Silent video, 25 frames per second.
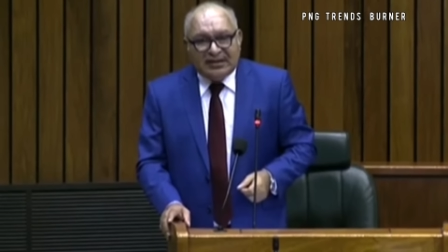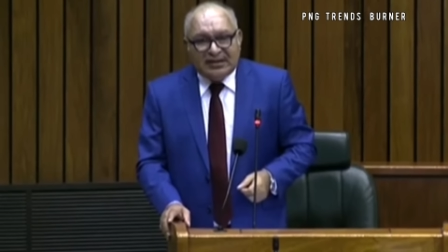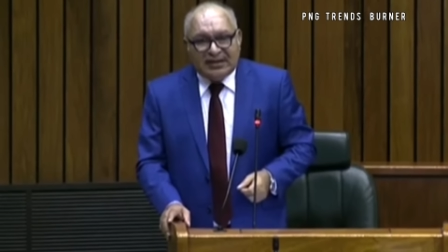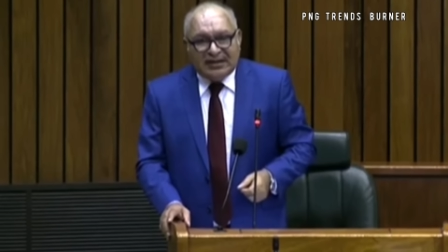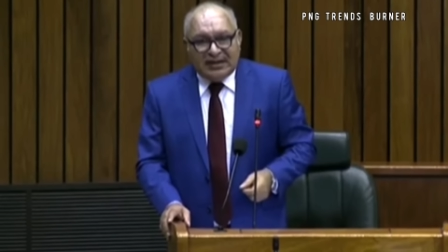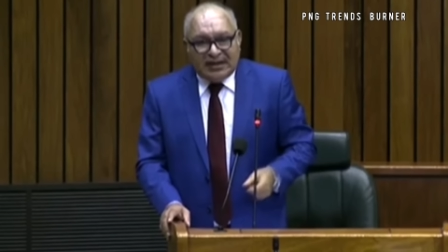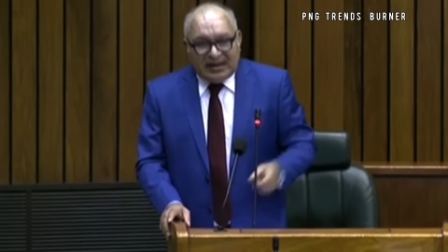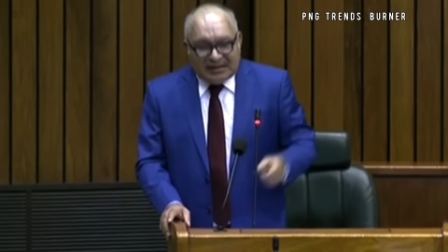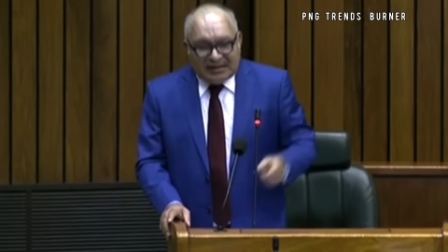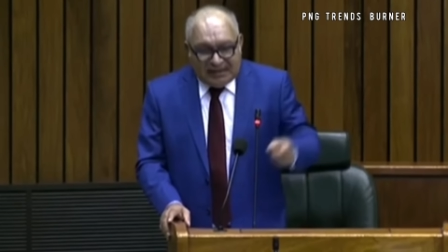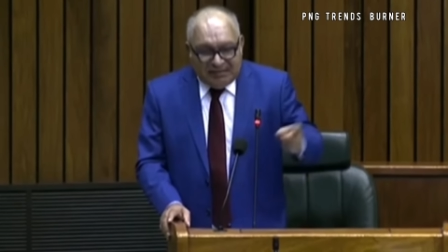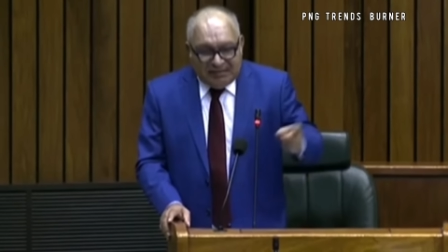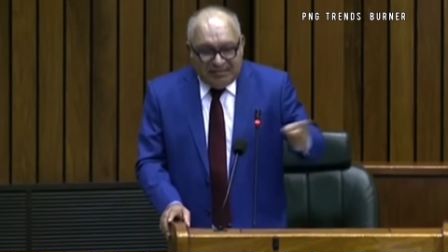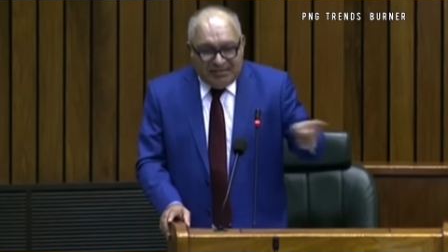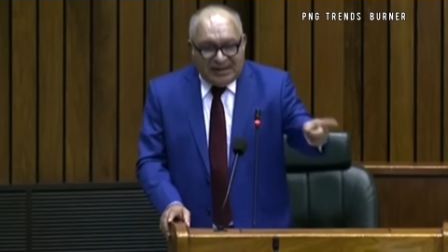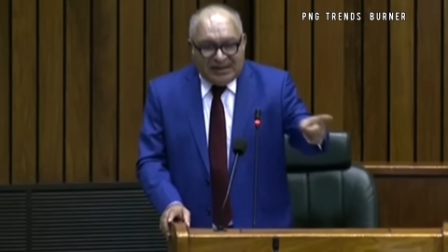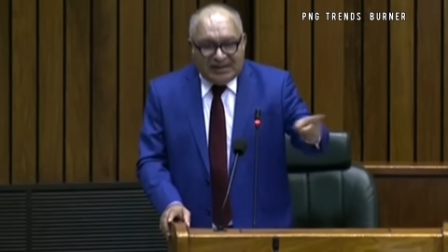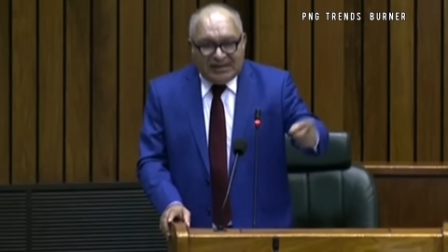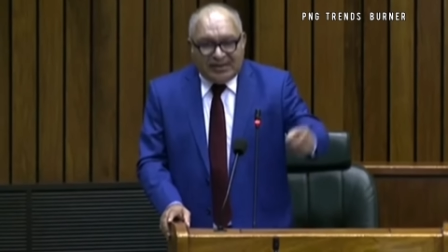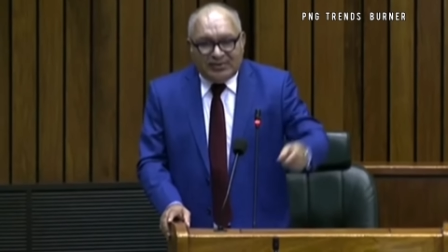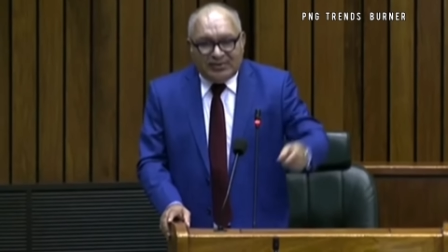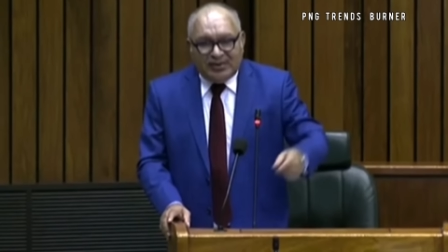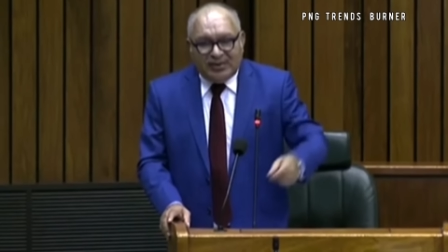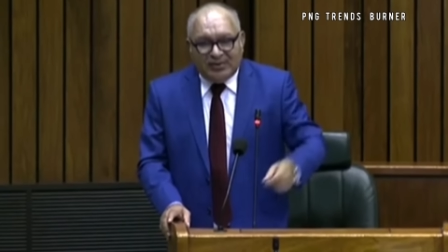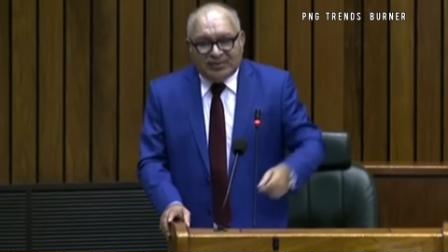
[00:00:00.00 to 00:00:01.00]
Let them
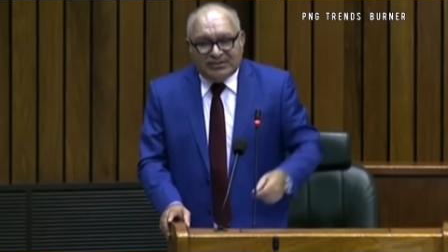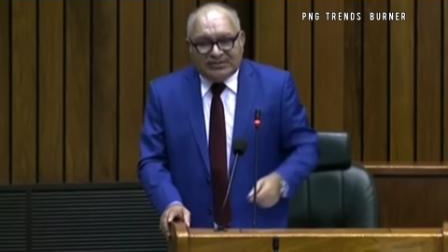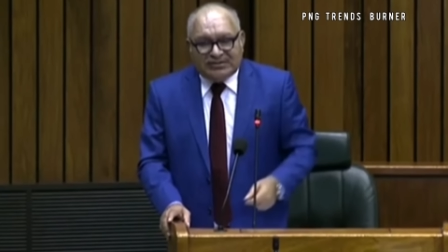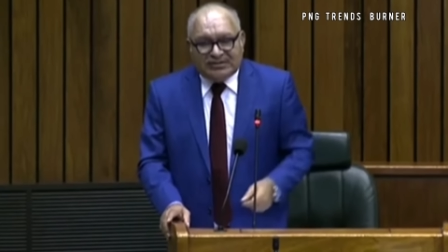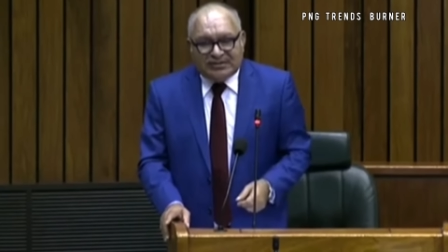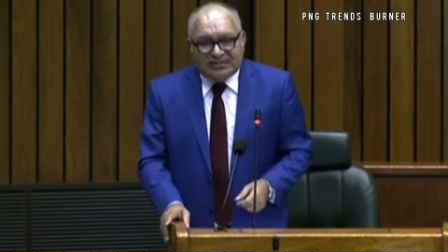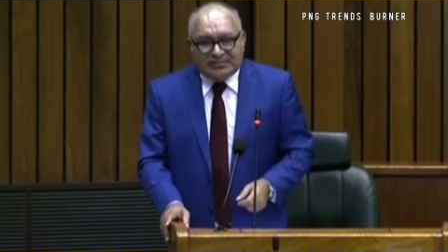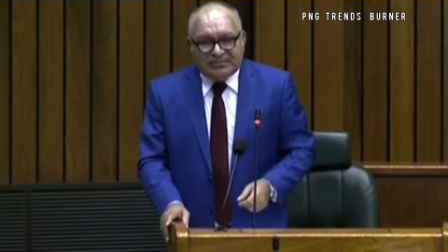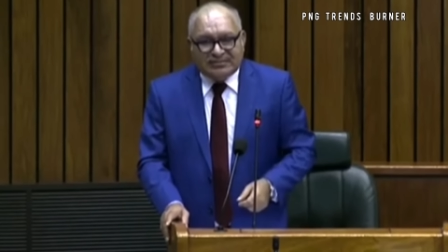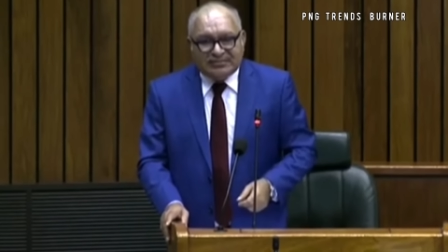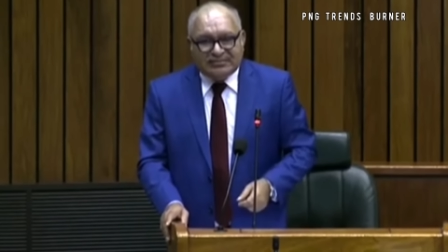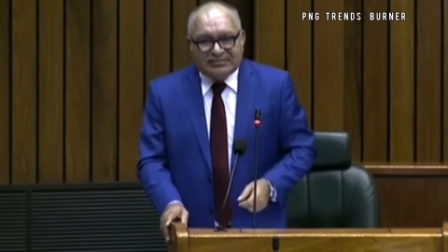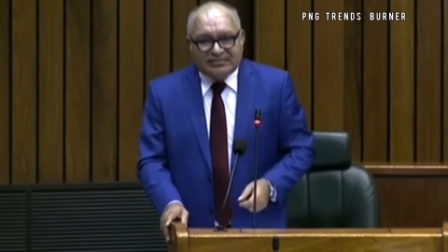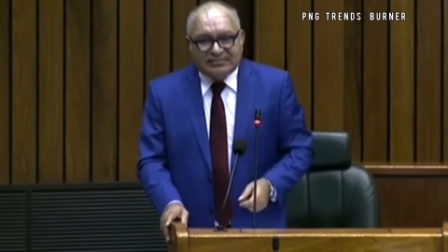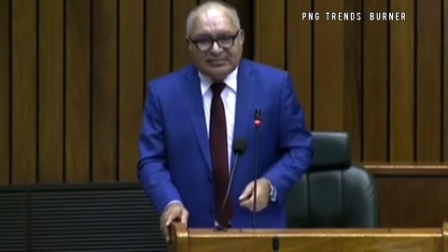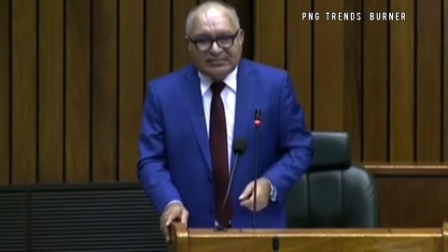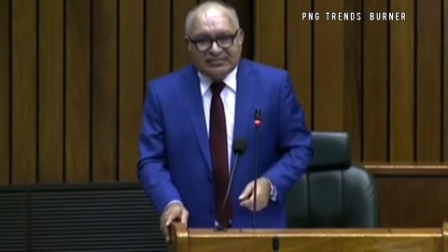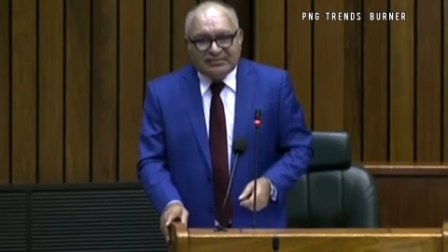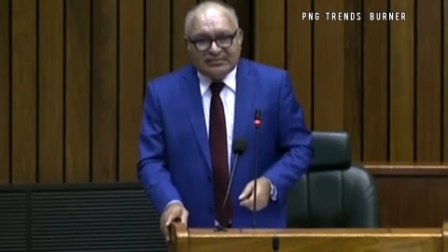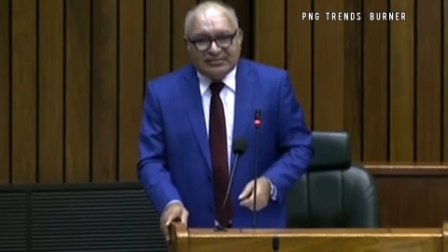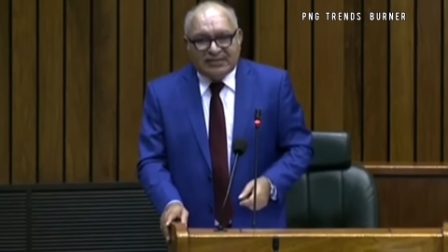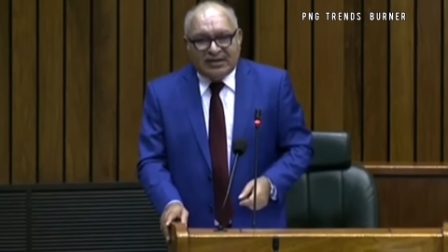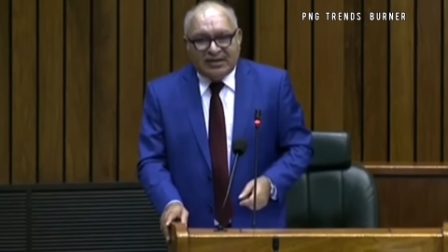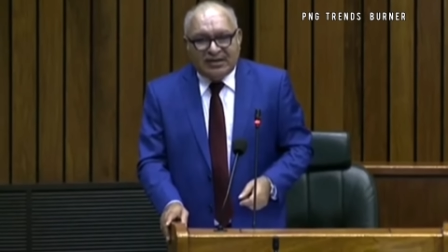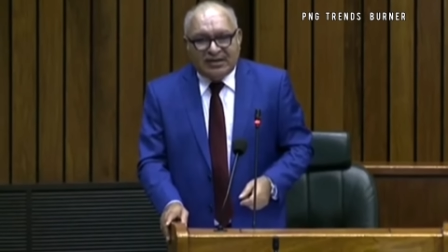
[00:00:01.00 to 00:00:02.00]
build the roads.
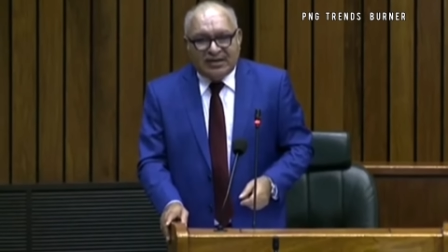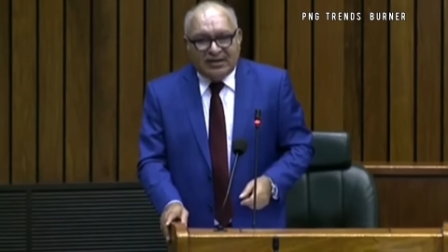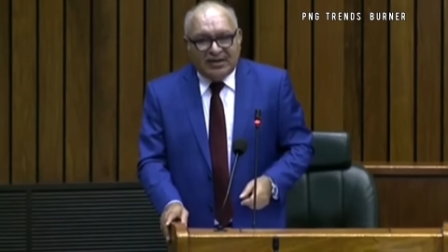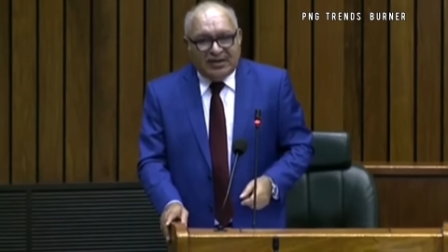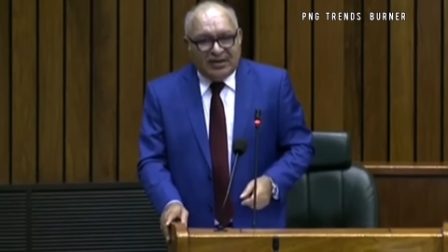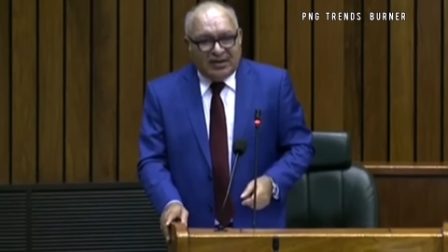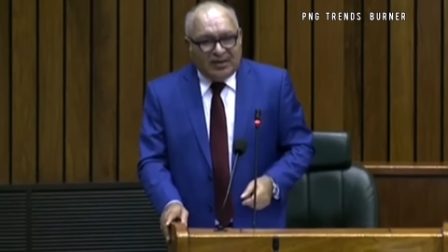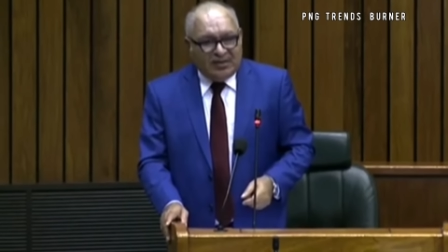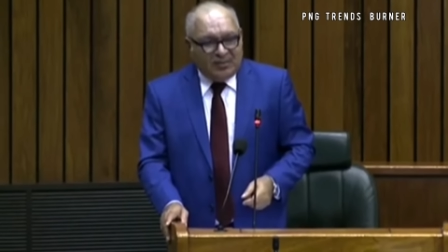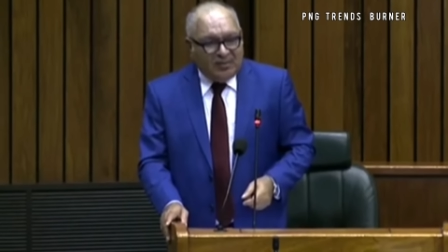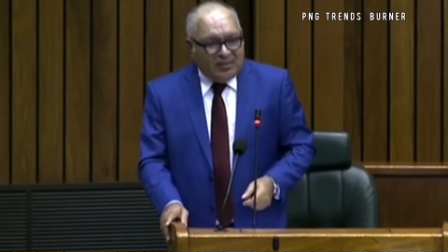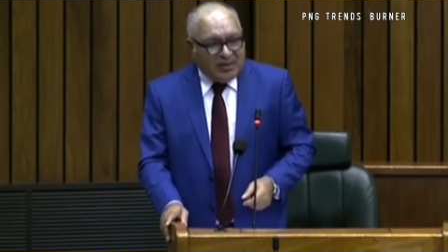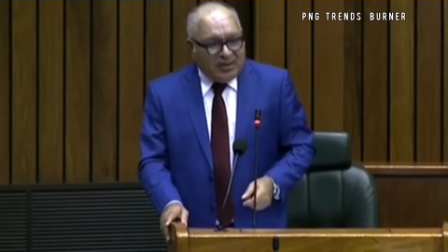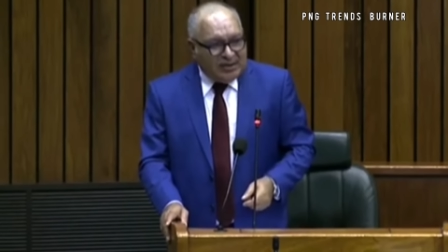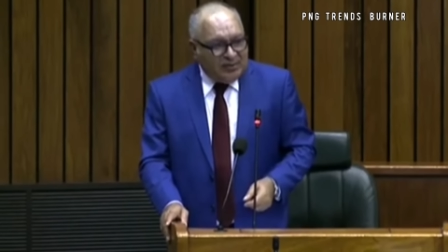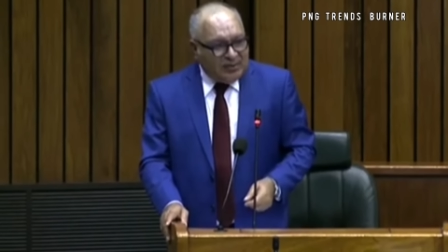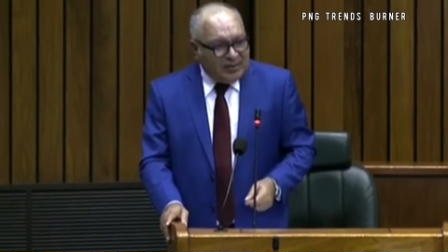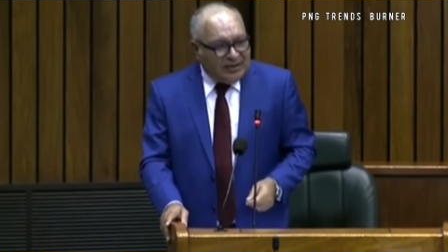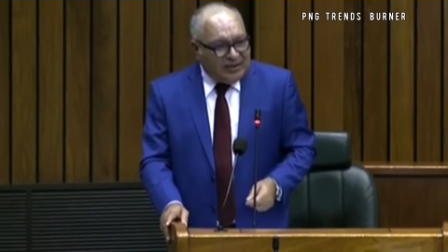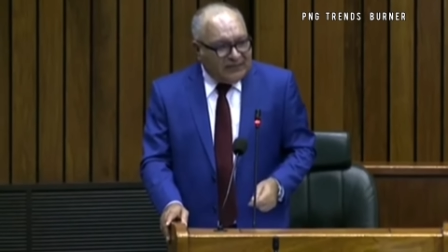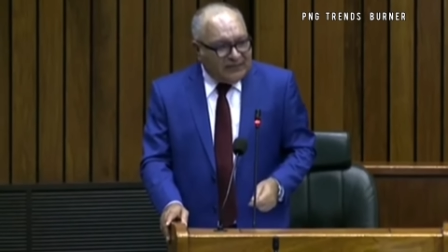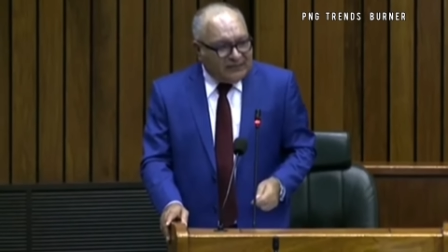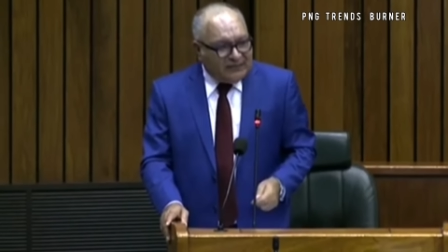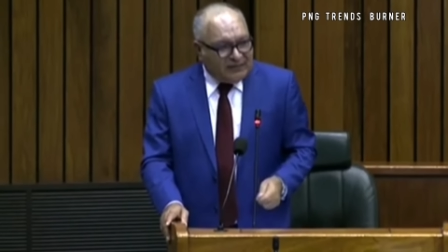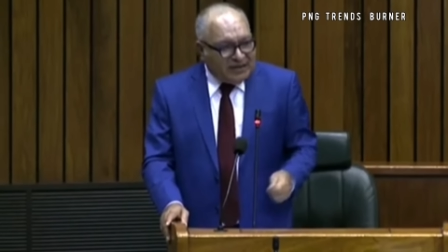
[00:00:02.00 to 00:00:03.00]
Why do
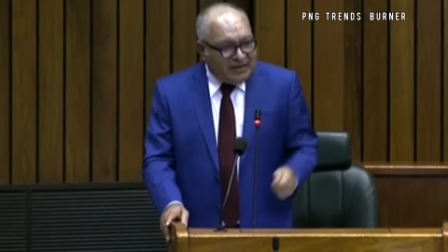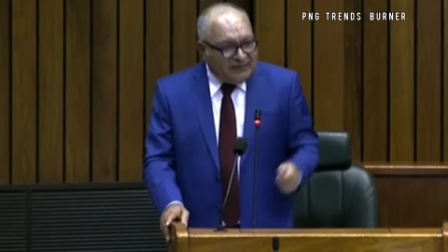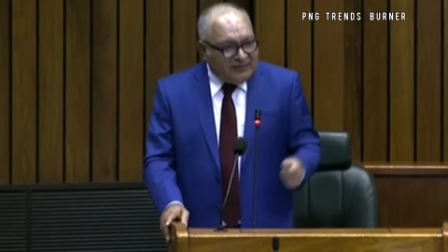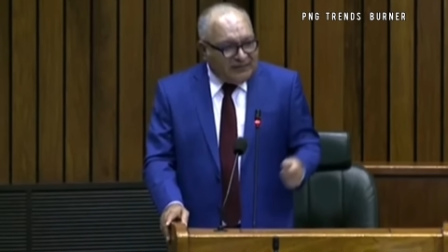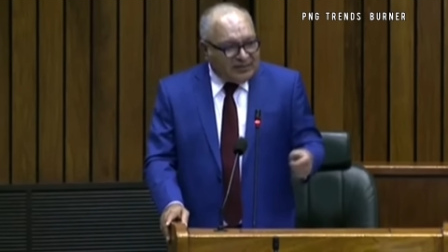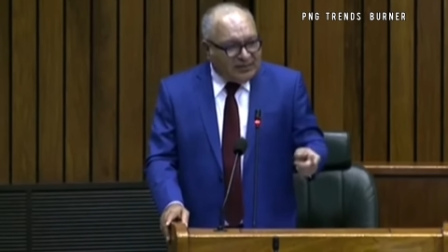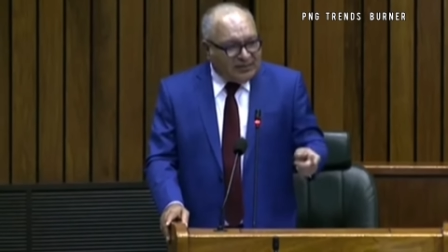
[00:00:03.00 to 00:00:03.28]
we have to give